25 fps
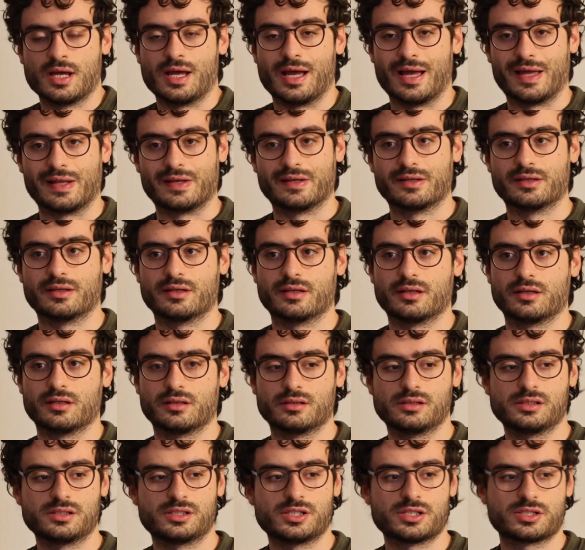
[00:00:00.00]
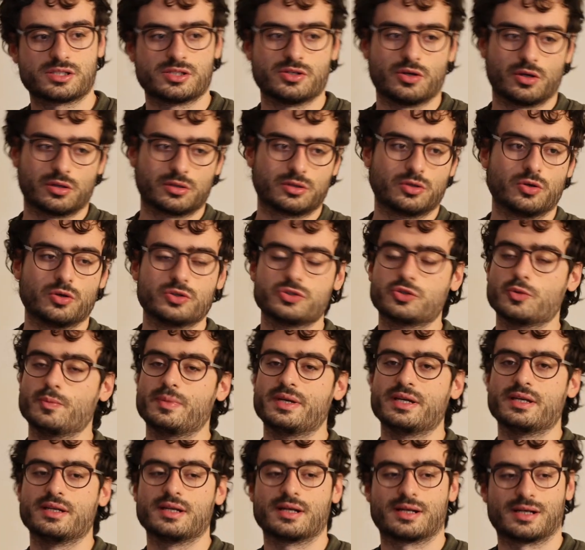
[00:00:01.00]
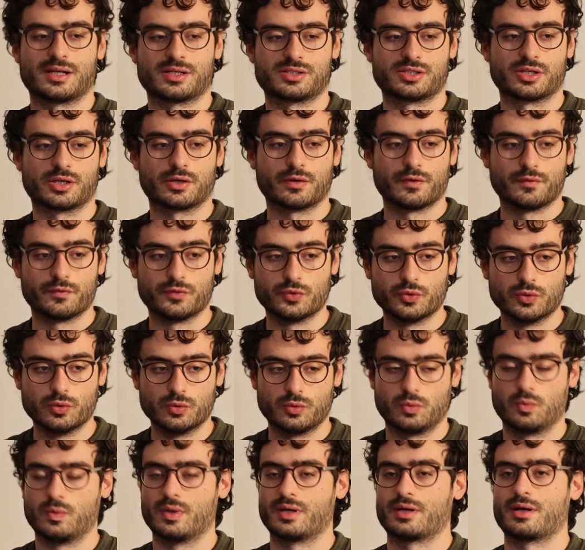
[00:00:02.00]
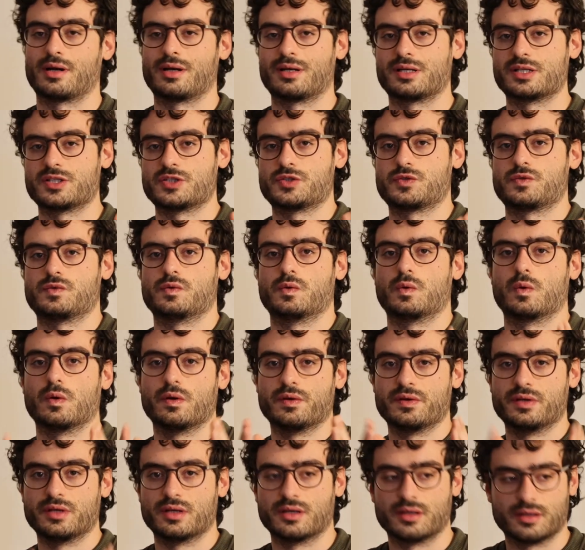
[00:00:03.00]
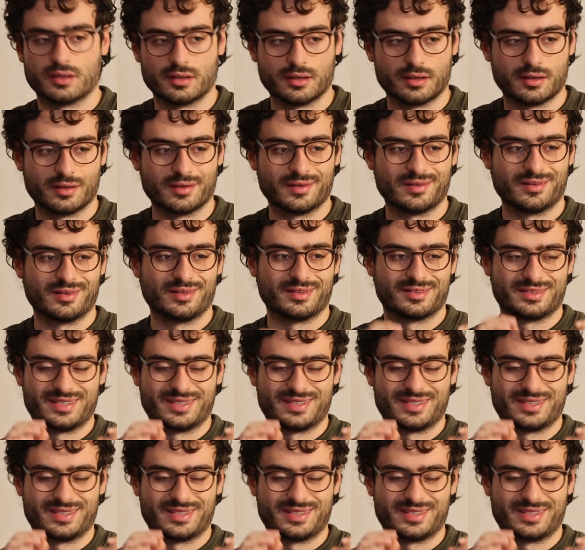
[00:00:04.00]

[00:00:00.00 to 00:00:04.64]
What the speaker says: And this is not going to be the classic review where I list you all the